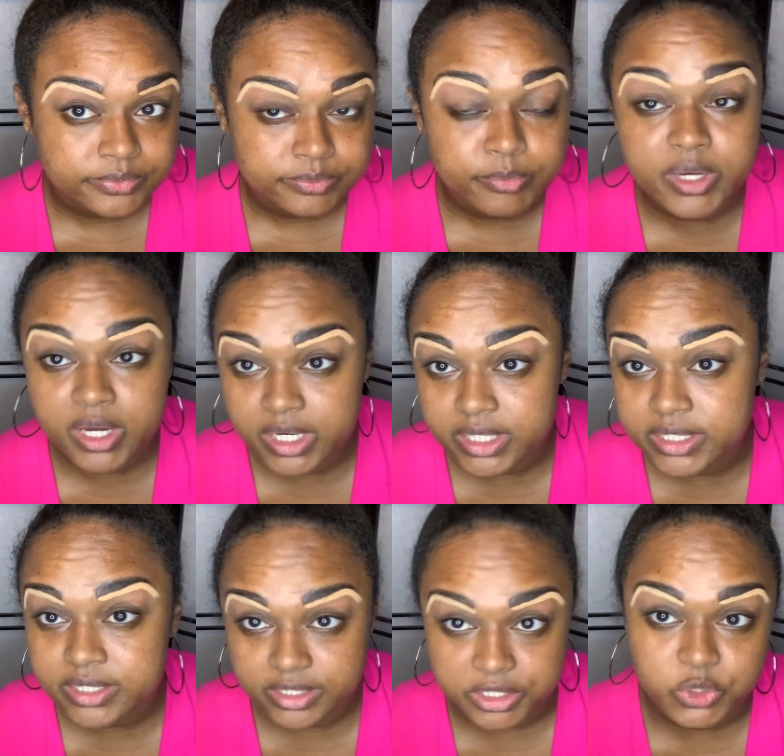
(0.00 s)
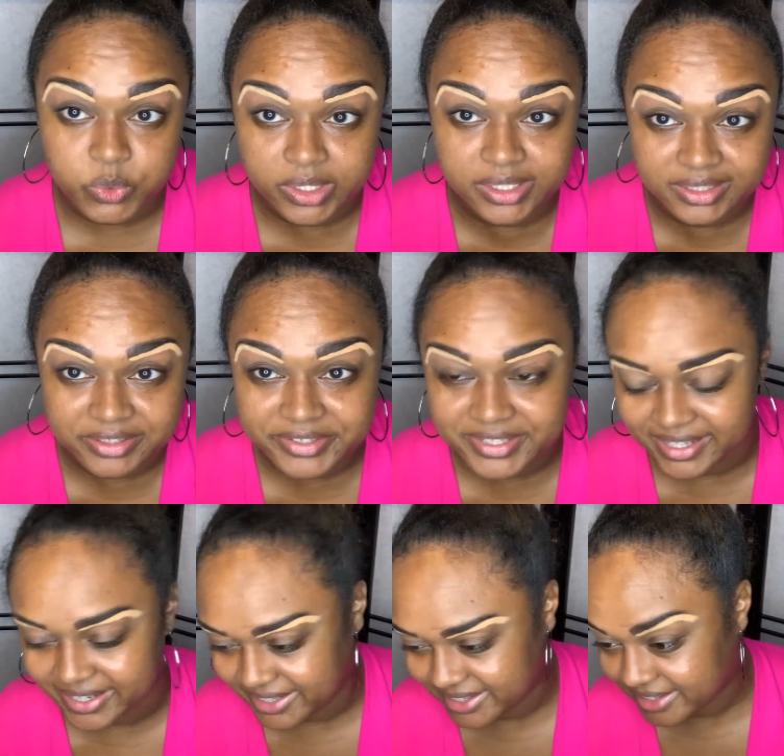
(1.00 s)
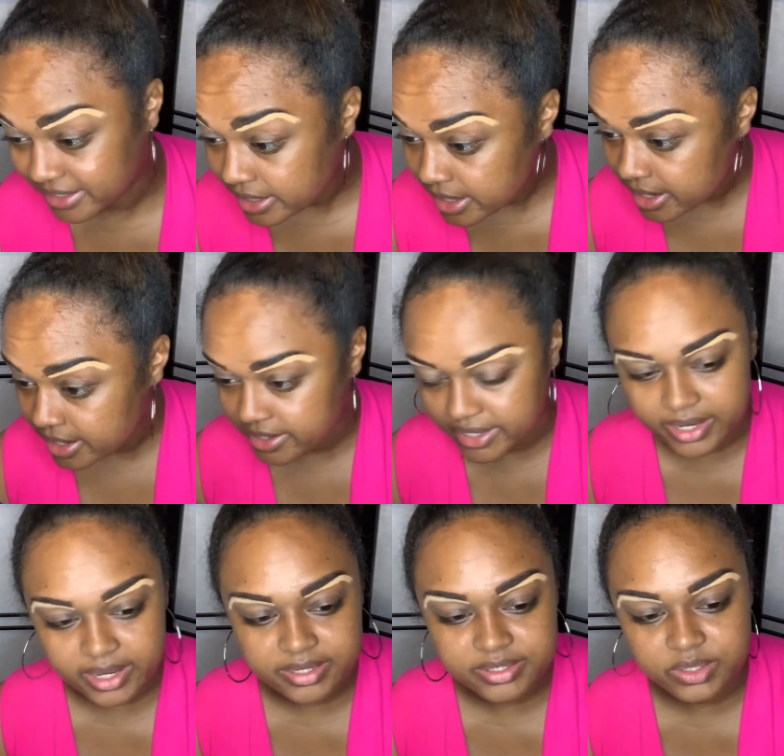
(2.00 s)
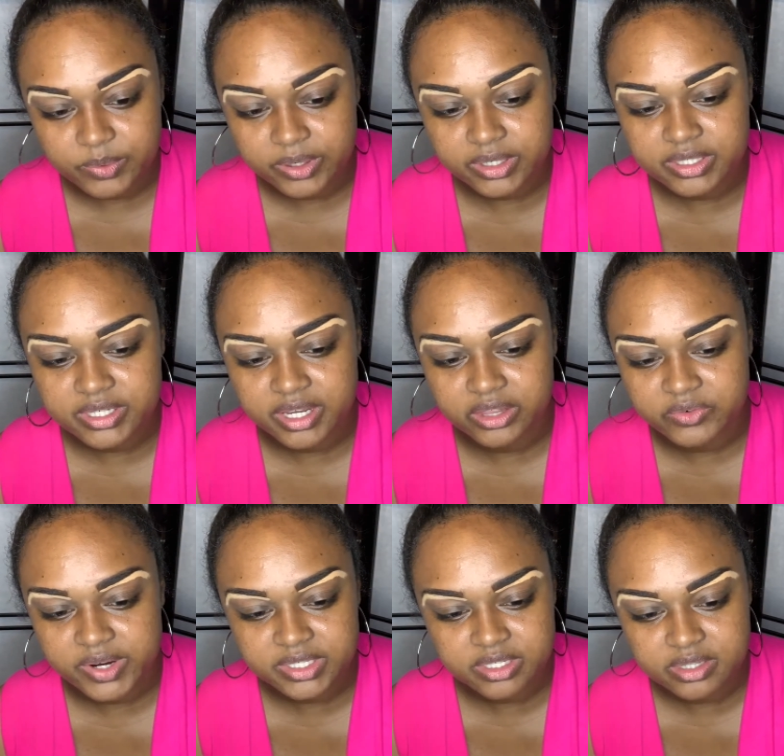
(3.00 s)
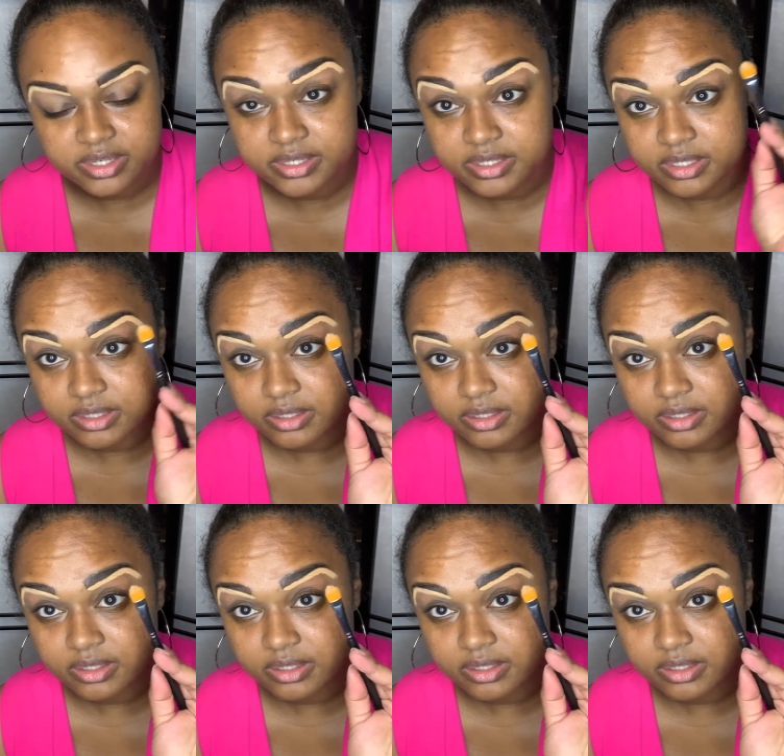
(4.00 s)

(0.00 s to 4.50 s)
because this is what it looks like. All right, guys, so we're gonna take the rest of this,